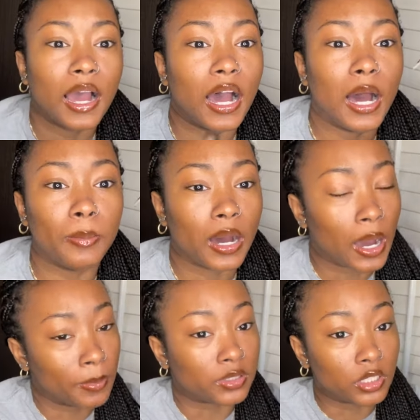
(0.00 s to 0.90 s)
I'm,
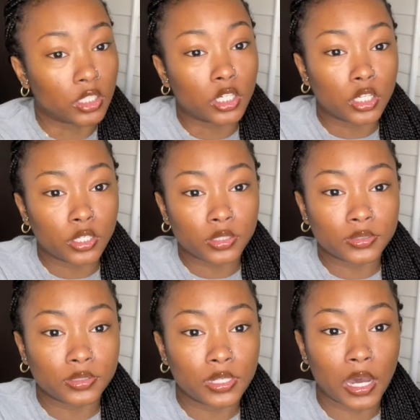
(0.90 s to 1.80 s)
I'm a thug,
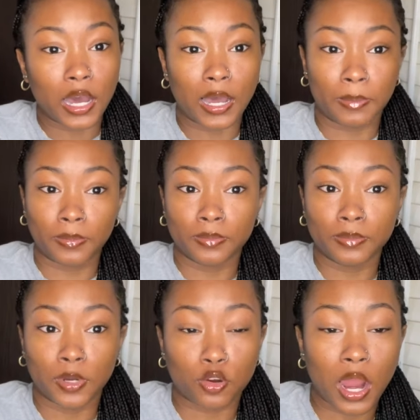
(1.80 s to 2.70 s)
I'm
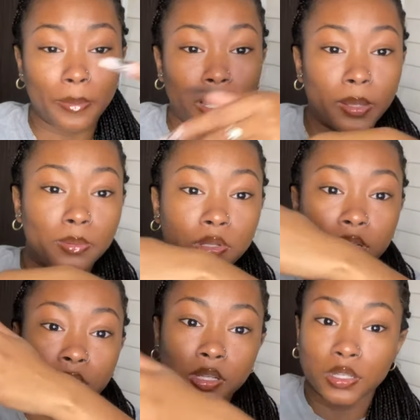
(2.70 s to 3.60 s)
a crybaby,
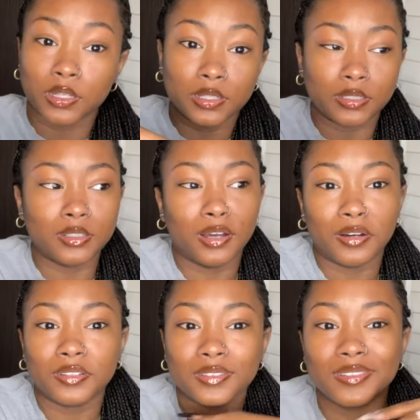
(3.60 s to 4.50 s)
you
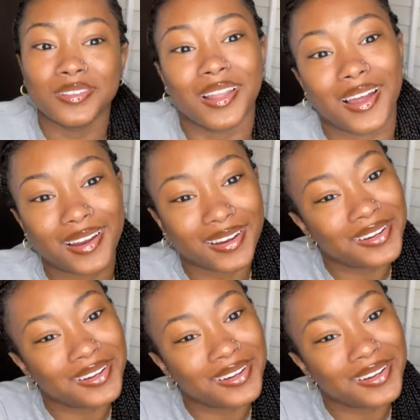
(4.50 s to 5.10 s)
know, like,